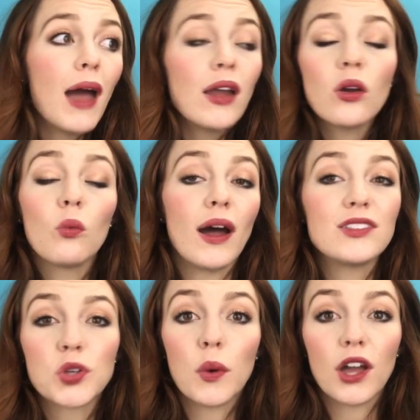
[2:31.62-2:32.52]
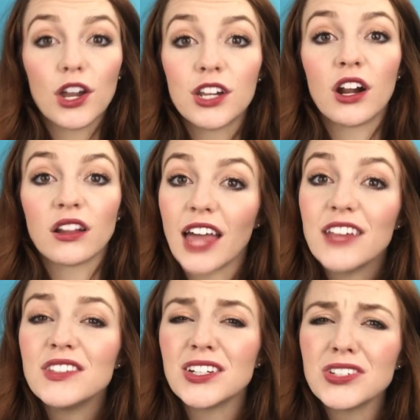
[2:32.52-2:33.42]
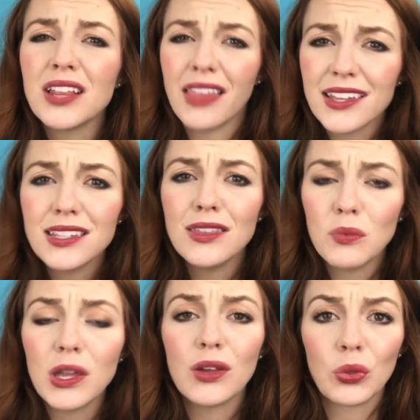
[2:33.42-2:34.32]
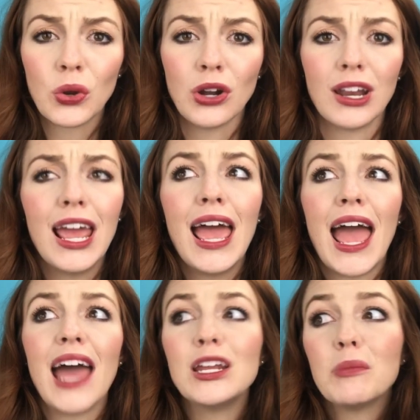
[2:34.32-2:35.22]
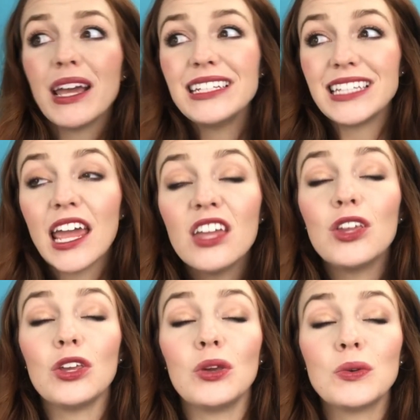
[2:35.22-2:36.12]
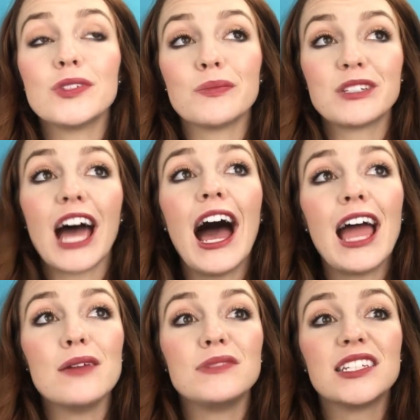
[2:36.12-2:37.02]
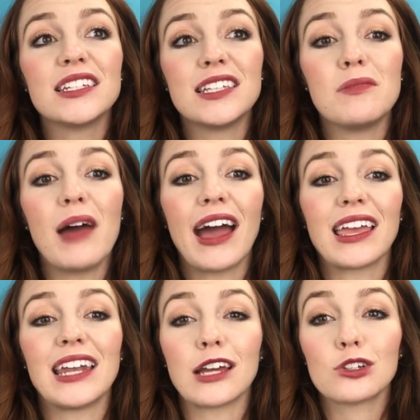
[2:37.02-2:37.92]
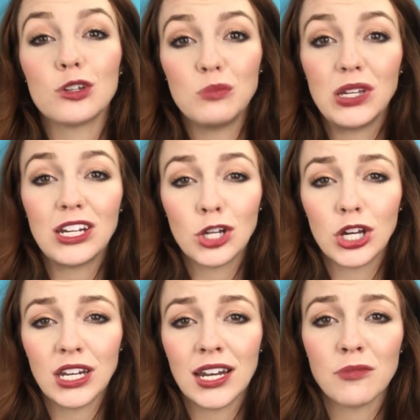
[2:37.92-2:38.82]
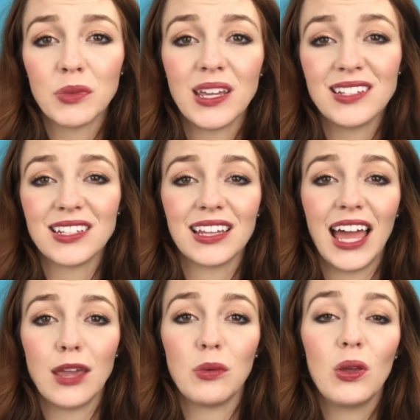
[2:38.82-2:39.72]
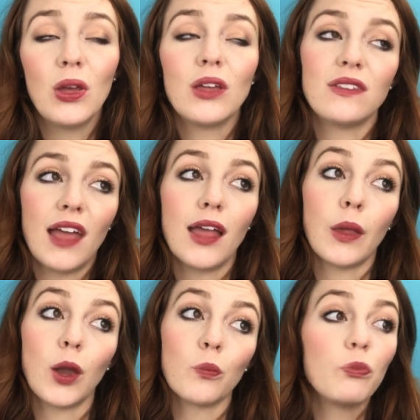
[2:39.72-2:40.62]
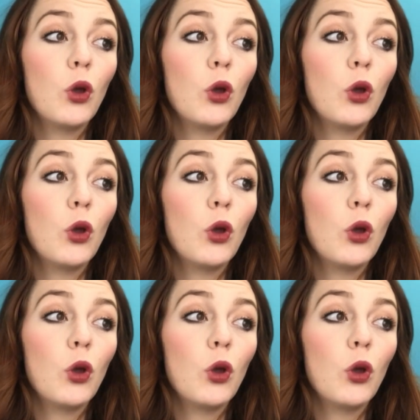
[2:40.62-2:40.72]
matter what's going on in our lives, there's a lesson that we can learn. And it might take you some time to sit back and actually be at a good enough place to like say like,